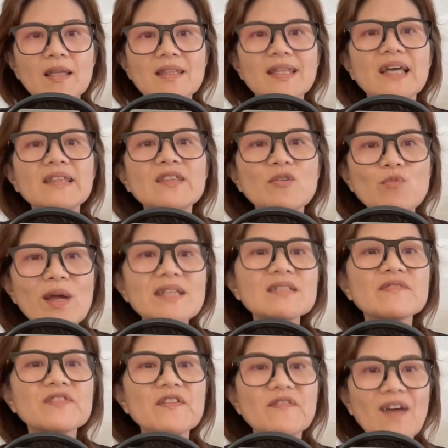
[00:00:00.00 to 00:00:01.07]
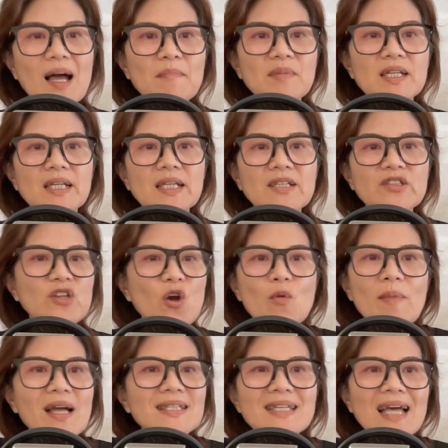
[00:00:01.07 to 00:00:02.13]
then the rest of the family, no
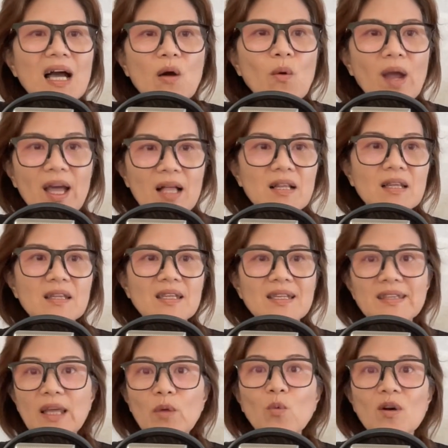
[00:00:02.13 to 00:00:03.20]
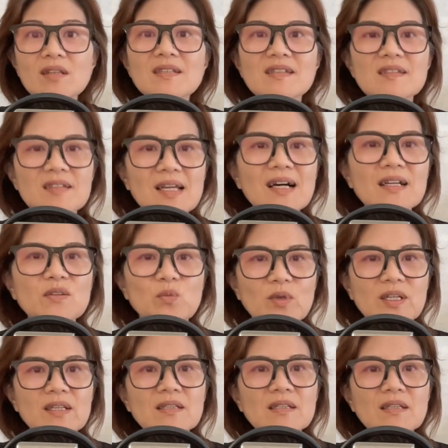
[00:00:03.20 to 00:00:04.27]
matter how healthy they were to start
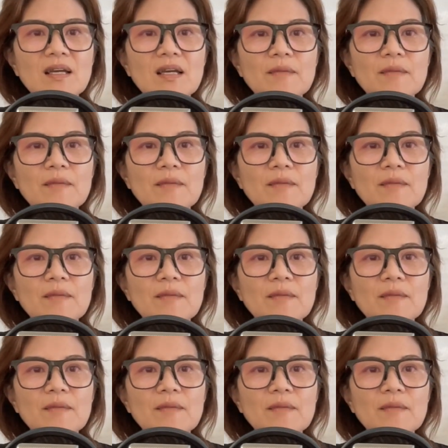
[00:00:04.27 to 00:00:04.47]
with,